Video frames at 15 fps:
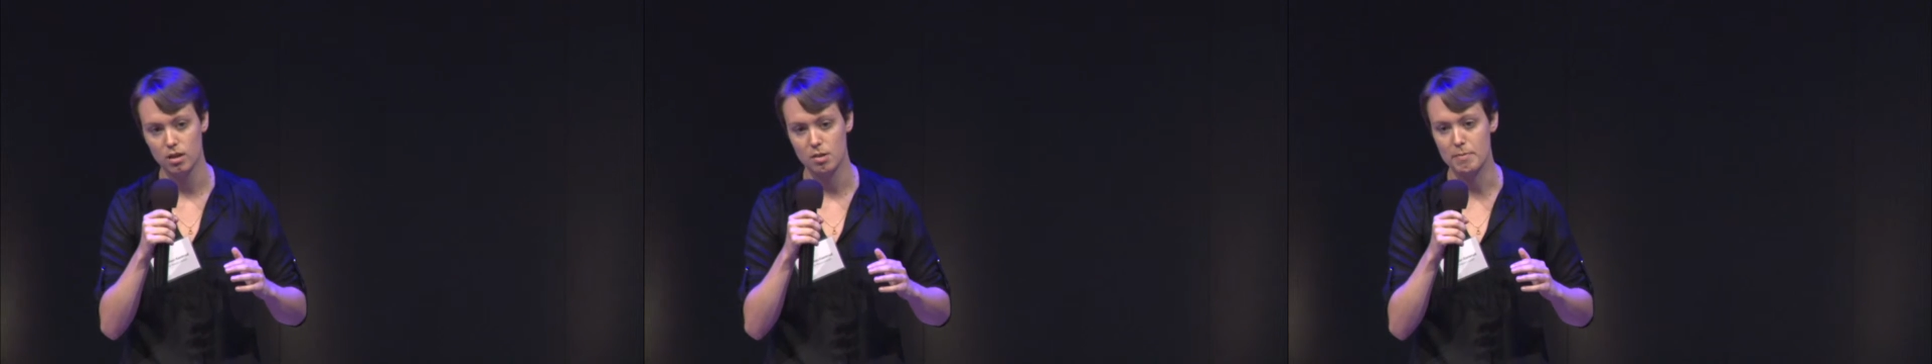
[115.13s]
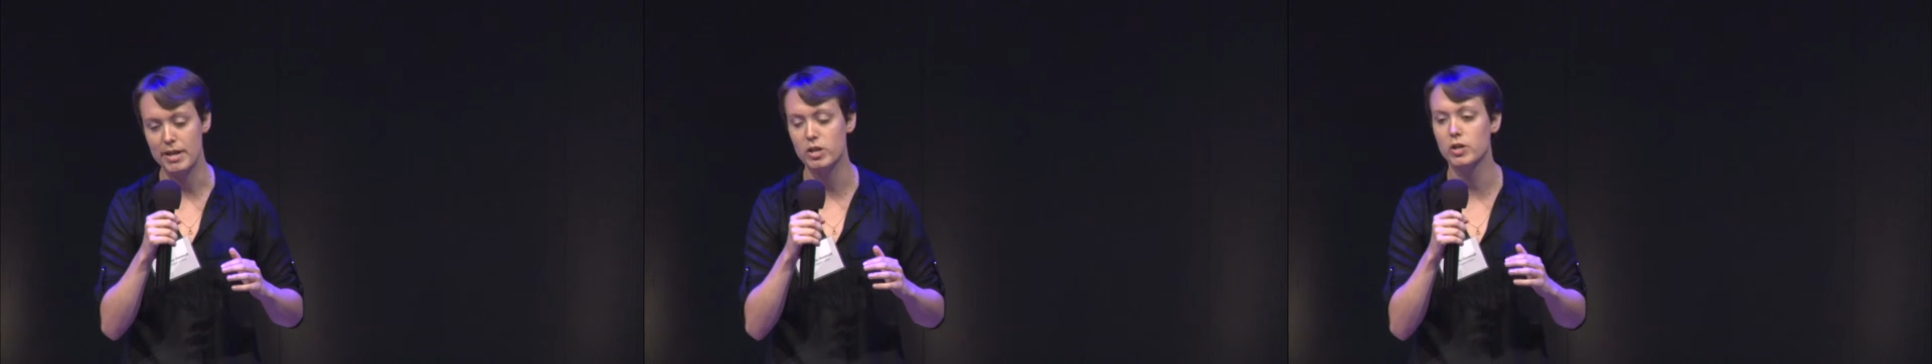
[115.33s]

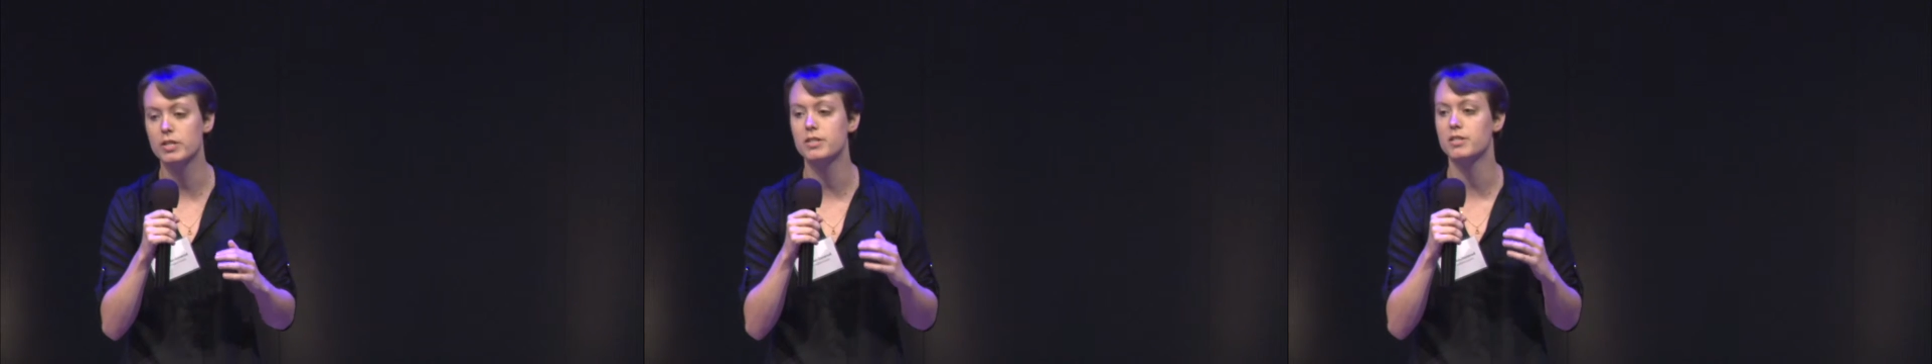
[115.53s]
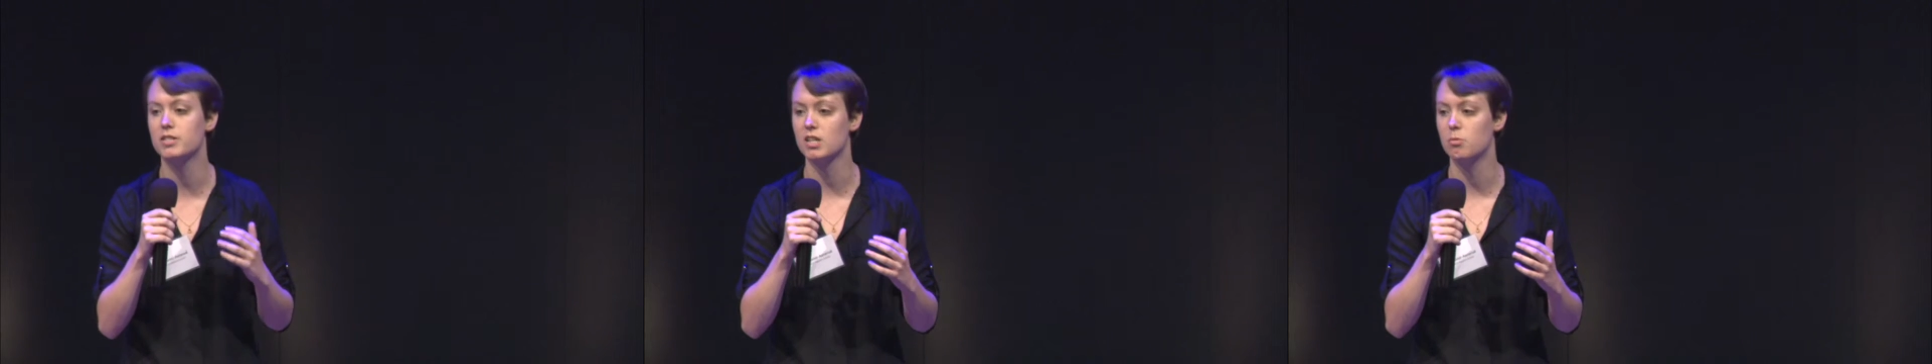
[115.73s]
made her
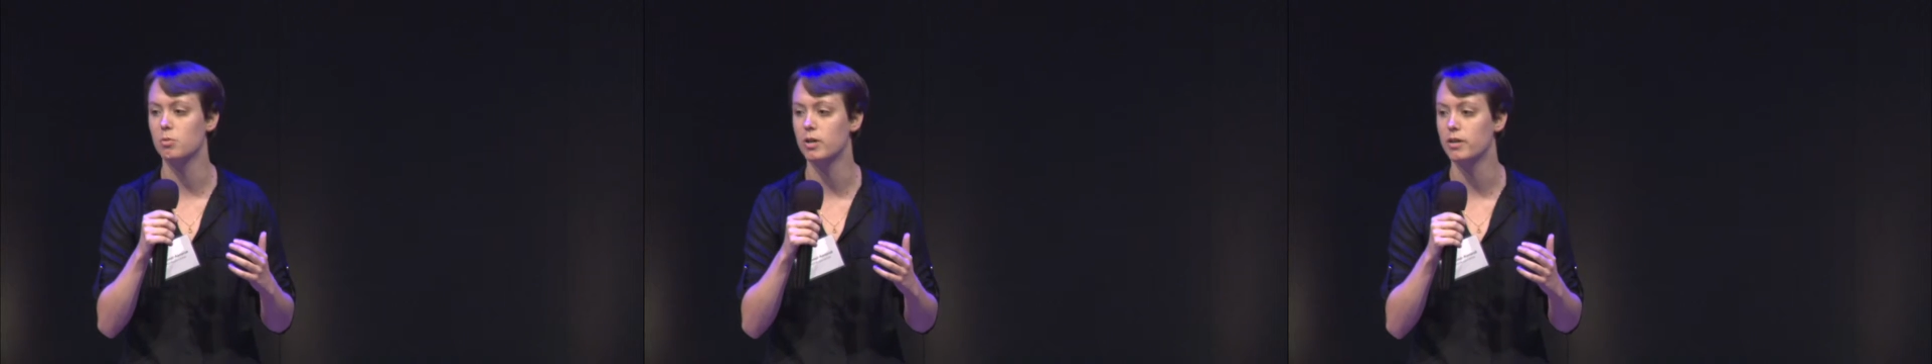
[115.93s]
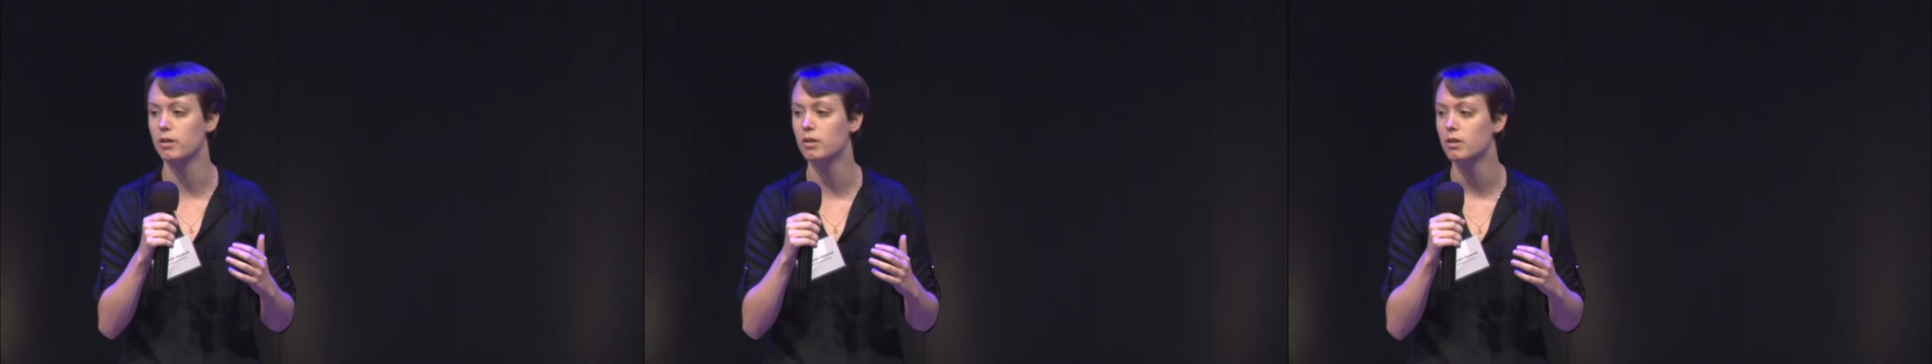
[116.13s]
into
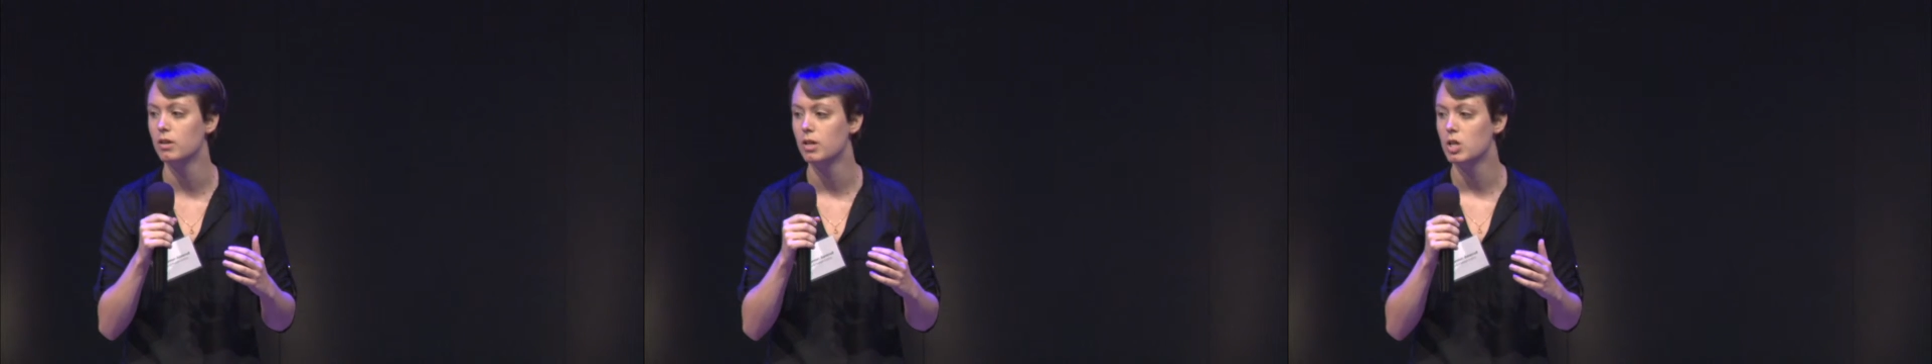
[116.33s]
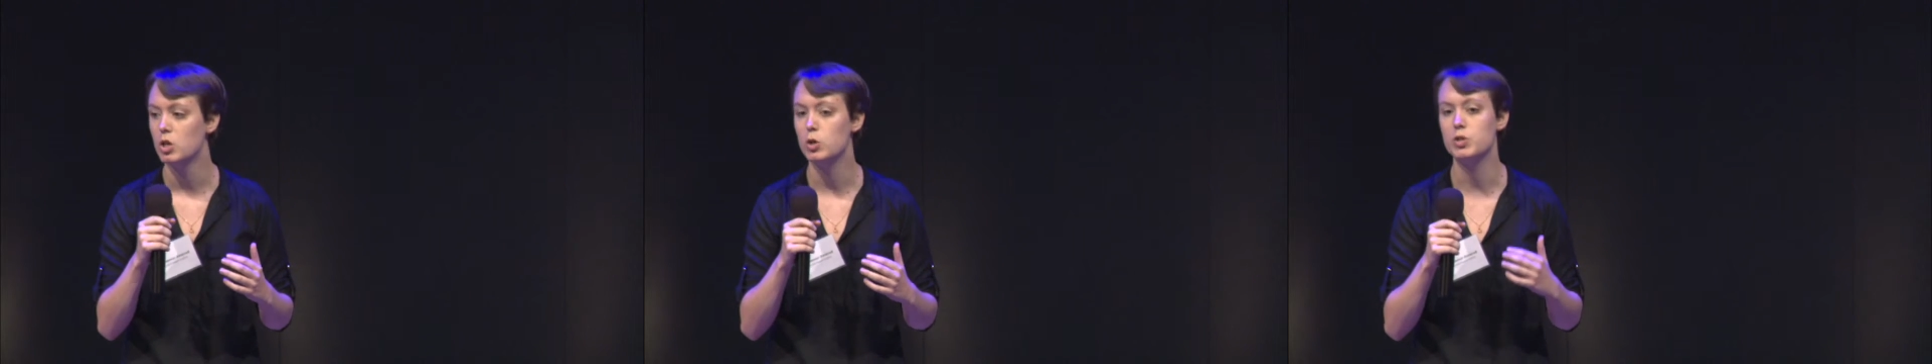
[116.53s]
someone
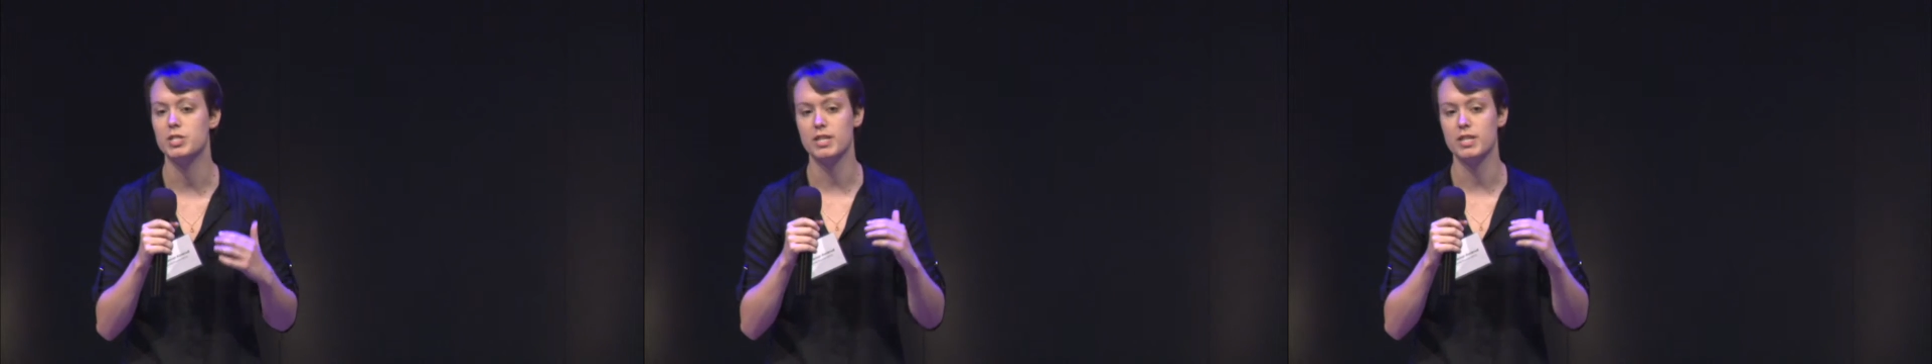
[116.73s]
who's